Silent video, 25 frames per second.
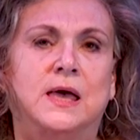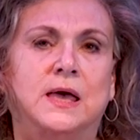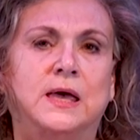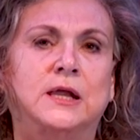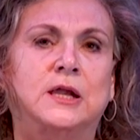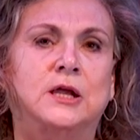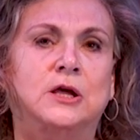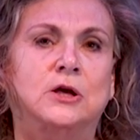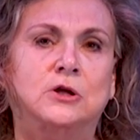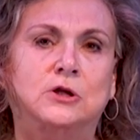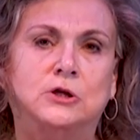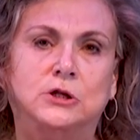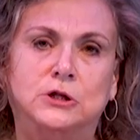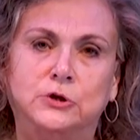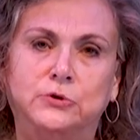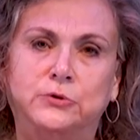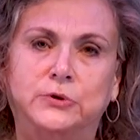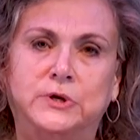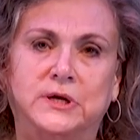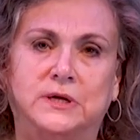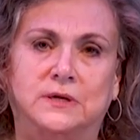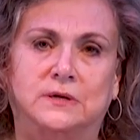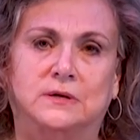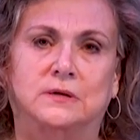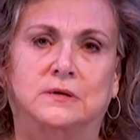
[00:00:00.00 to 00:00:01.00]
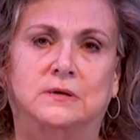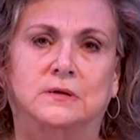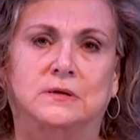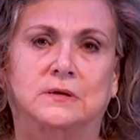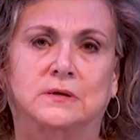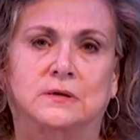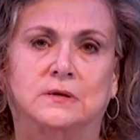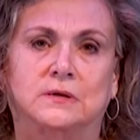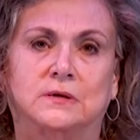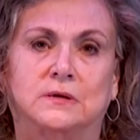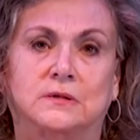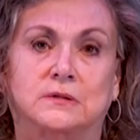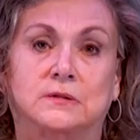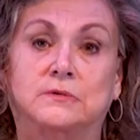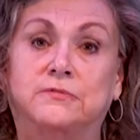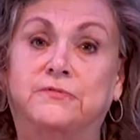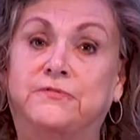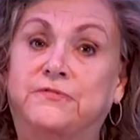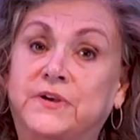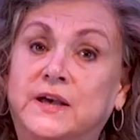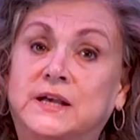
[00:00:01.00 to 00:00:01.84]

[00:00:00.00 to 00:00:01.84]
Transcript: It included the